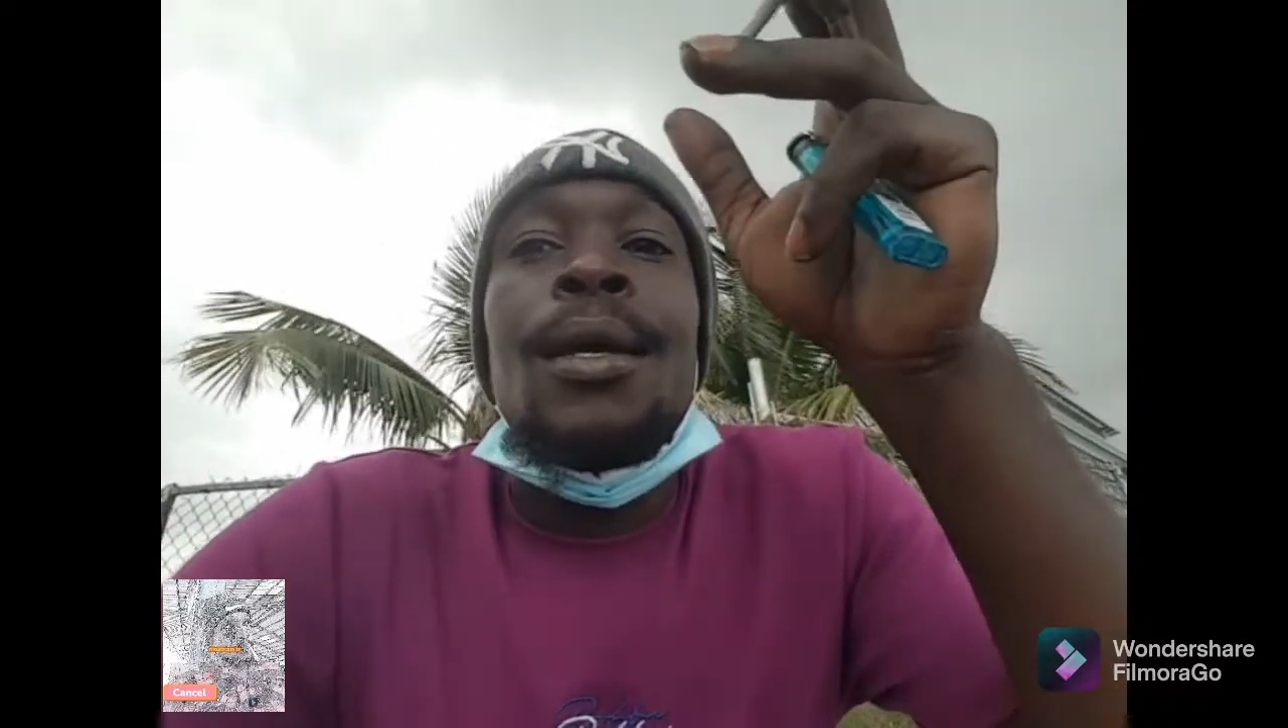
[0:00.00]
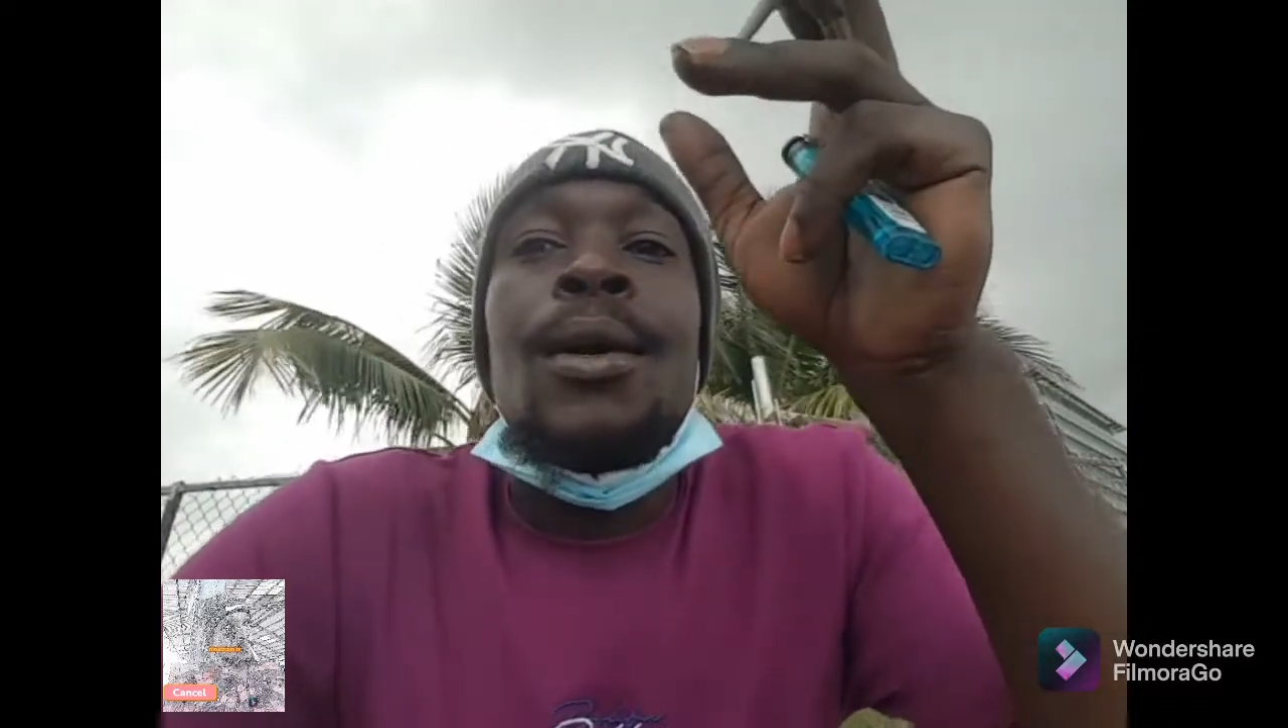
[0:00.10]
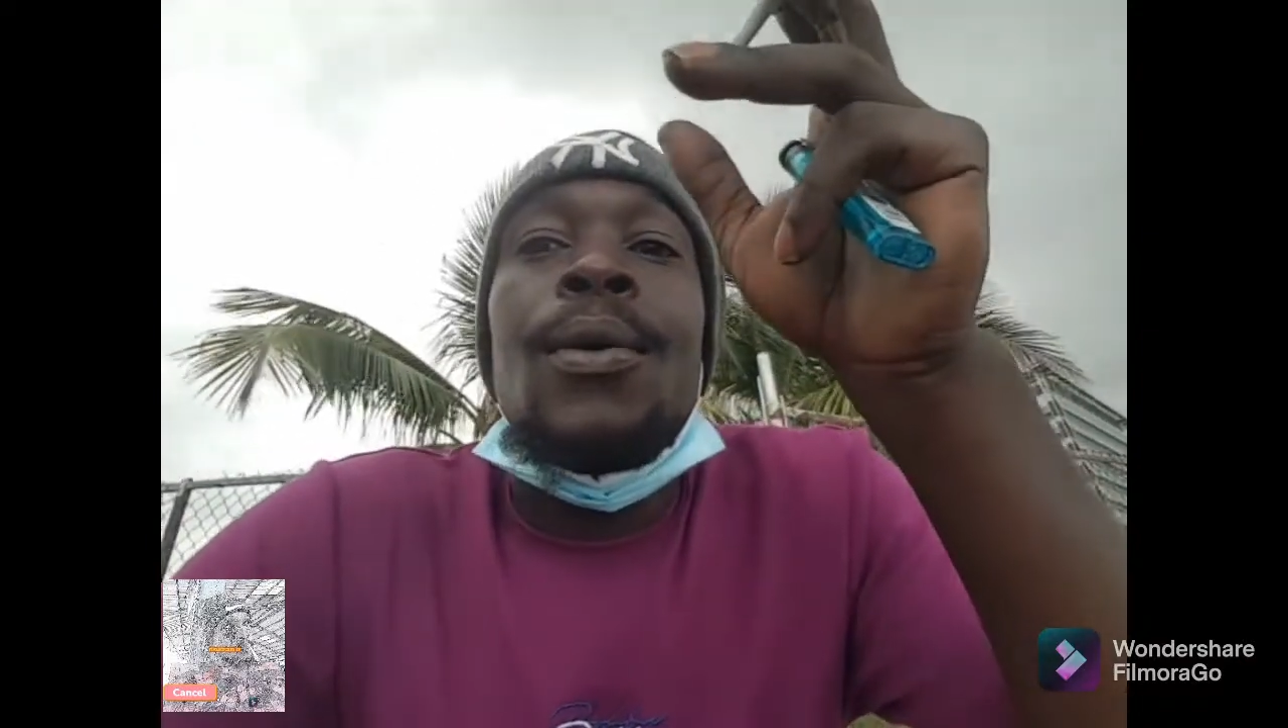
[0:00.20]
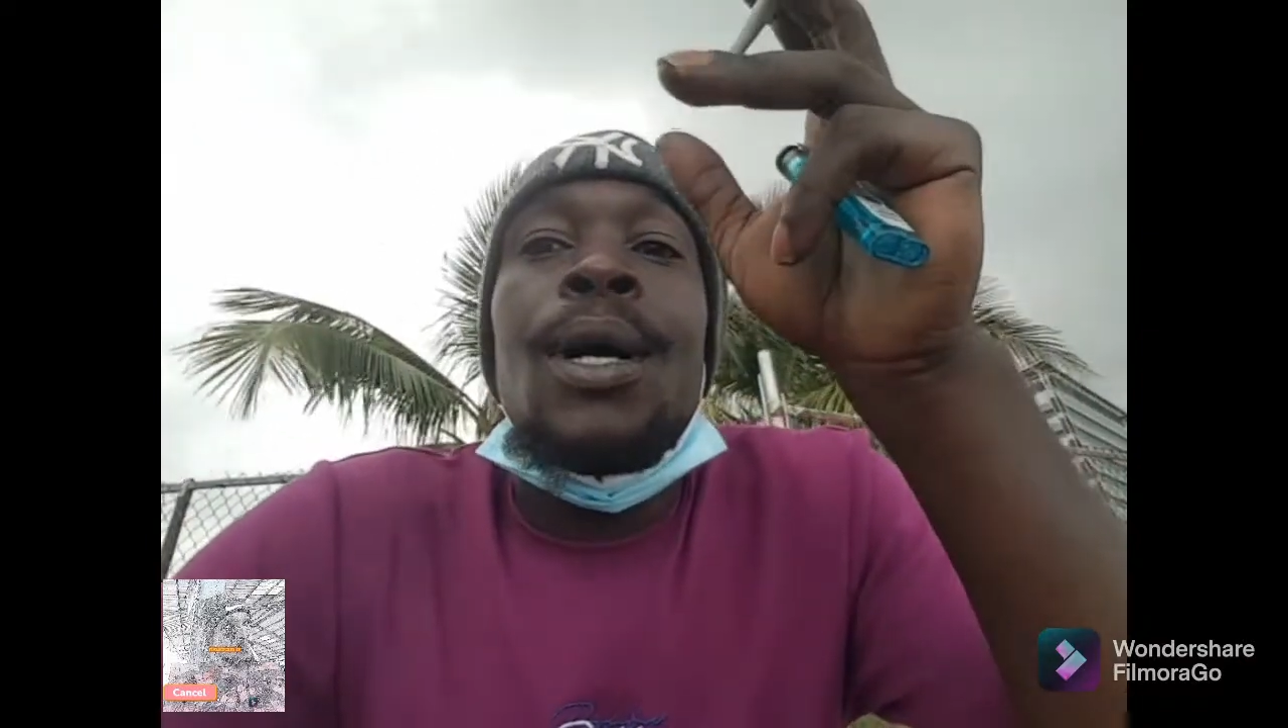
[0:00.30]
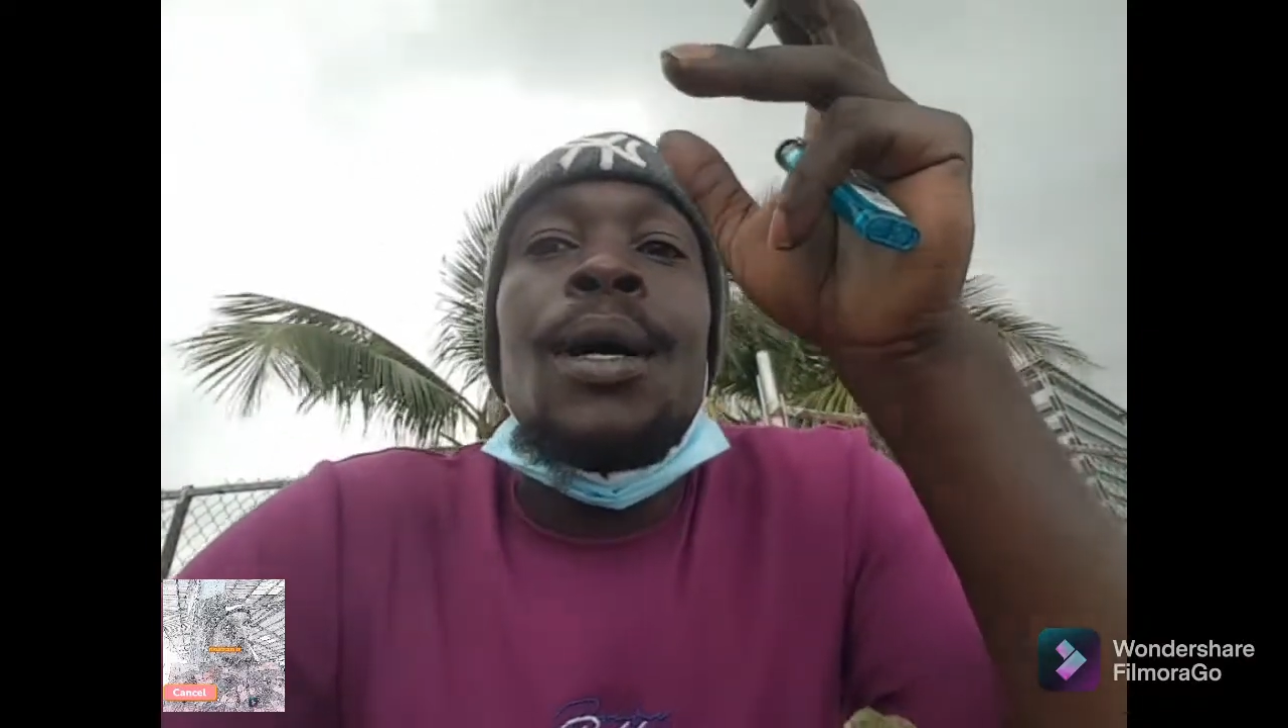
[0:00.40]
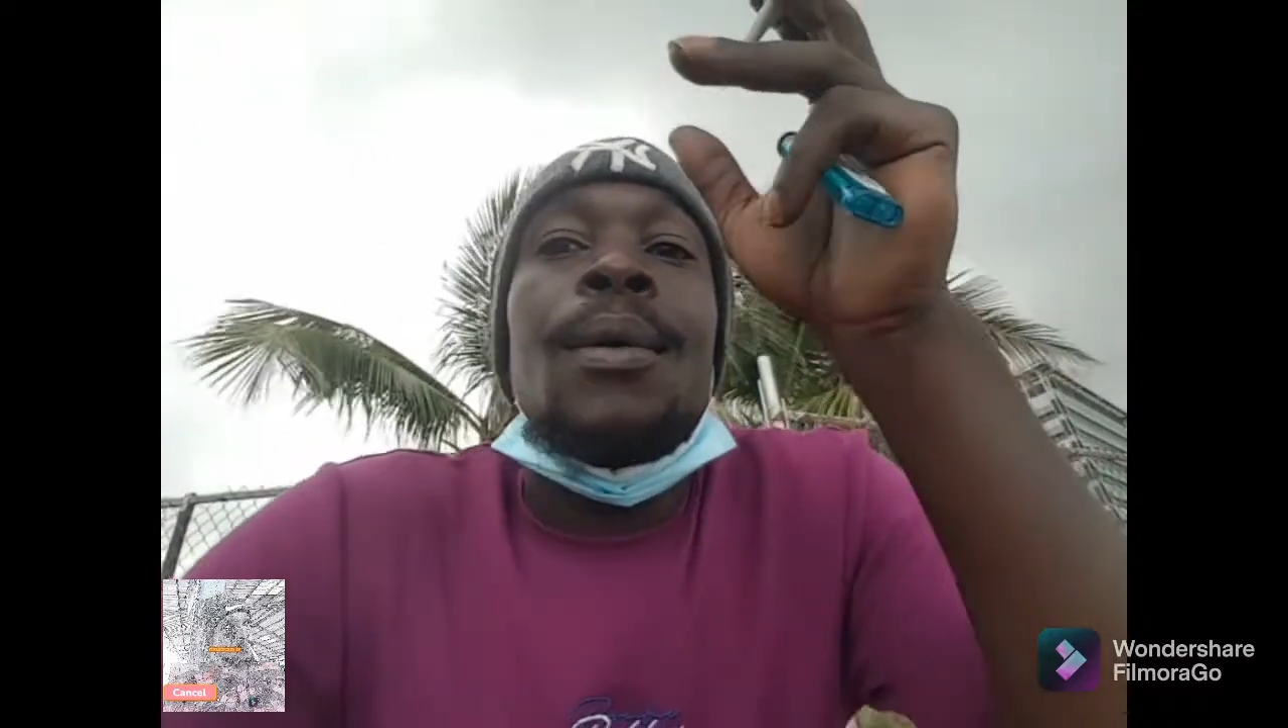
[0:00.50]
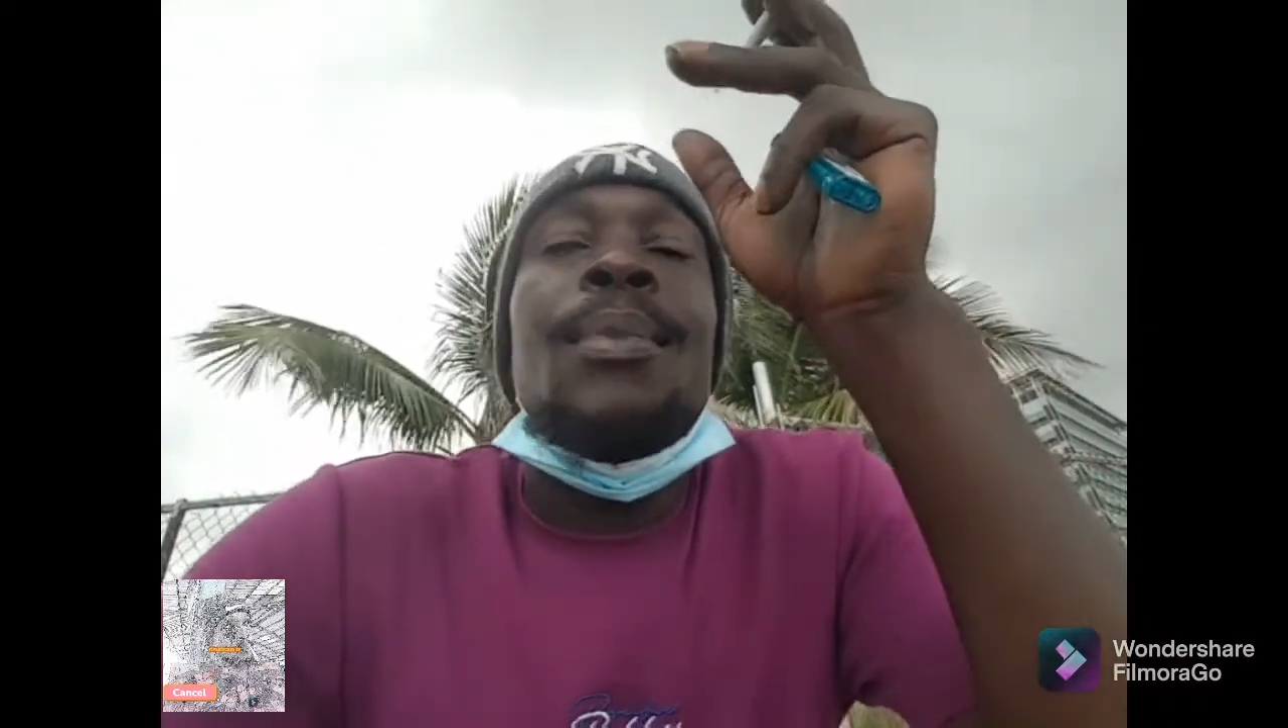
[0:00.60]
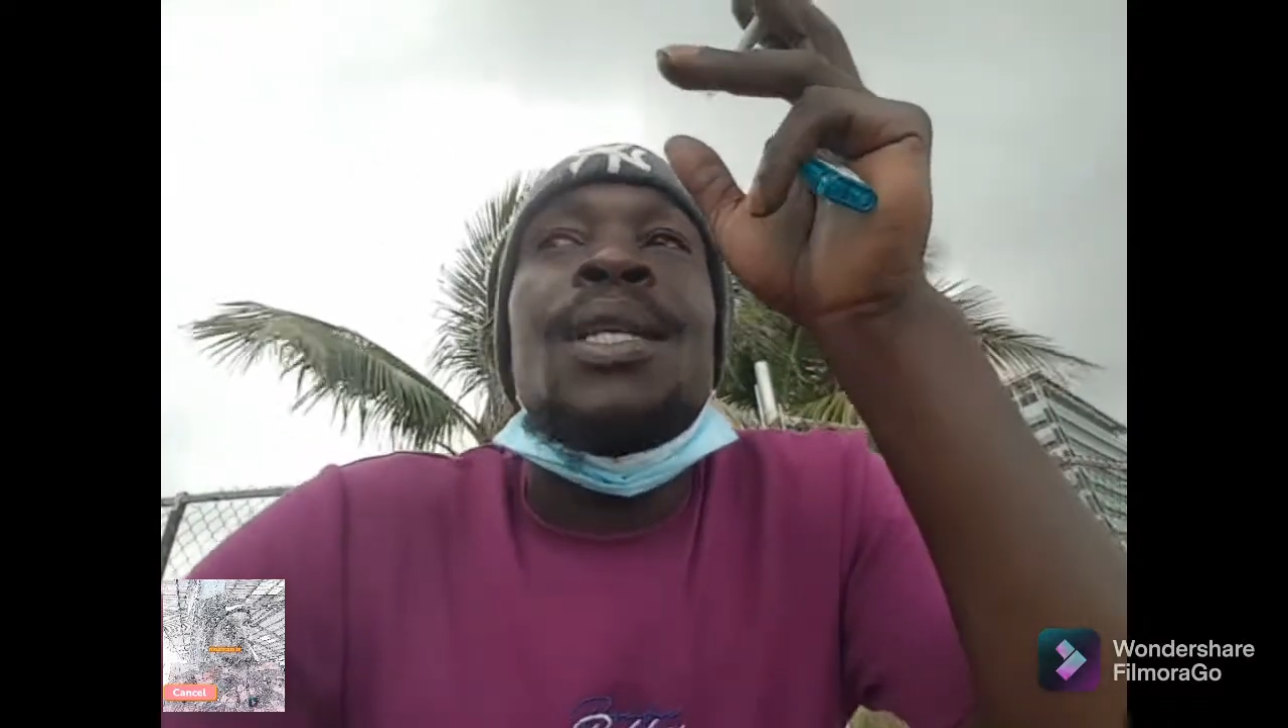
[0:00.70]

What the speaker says: you want to